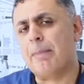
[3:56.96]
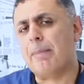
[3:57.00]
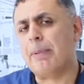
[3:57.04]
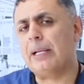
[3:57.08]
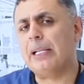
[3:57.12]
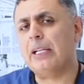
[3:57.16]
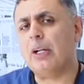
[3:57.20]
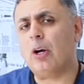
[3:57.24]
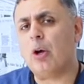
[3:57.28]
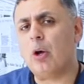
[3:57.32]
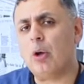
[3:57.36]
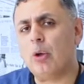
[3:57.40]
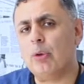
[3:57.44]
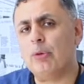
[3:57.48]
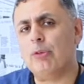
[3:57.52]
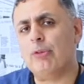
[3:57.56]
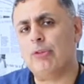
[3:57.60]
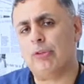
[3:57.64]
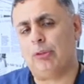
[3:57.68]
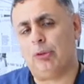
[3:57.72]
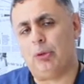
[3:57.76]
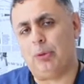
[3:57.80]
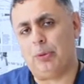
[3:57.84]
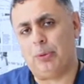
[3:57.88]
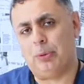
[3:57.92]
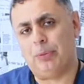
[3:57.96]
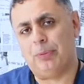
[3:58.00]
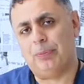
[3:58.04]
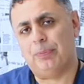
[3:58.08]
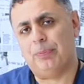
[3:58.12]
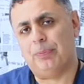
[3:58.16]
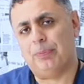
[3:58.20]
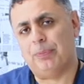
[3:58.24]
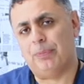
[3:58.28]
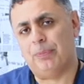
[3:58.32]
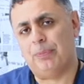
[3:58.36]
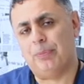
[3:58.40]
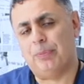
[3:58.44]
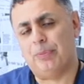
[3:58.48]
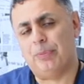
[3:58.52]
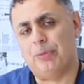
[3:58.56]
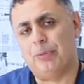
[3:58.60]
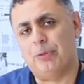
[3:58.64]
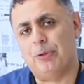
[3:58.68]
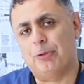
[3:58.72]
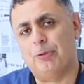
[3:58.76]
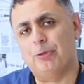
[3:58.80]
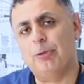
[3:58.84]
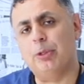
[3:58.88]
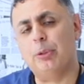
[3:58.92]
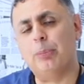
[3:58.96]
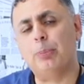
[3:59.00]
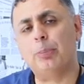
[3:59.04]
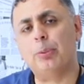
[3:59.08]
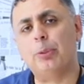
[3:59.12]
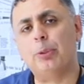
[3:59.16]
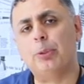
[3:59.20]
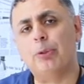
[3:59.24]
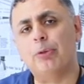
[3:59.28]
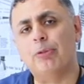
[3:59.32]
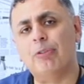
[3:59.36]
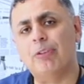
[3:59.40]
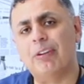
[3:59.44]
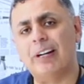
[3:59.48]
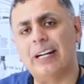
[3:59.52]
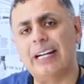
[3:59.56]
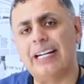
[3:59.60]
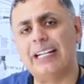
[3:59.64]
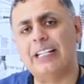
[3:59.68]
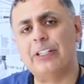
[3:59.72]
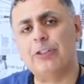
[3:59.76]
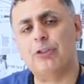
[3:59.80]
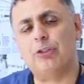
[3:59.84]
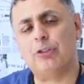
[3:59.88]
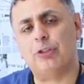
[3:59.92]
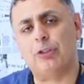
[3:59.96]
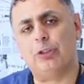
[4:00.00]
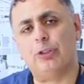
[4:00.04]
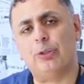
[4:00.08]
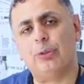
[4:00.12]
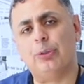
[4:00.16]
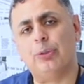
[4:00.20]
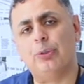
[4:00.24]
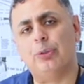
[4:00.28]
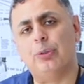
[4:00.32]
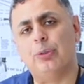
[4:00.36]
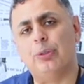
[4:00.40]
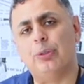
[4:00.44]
but also will provide you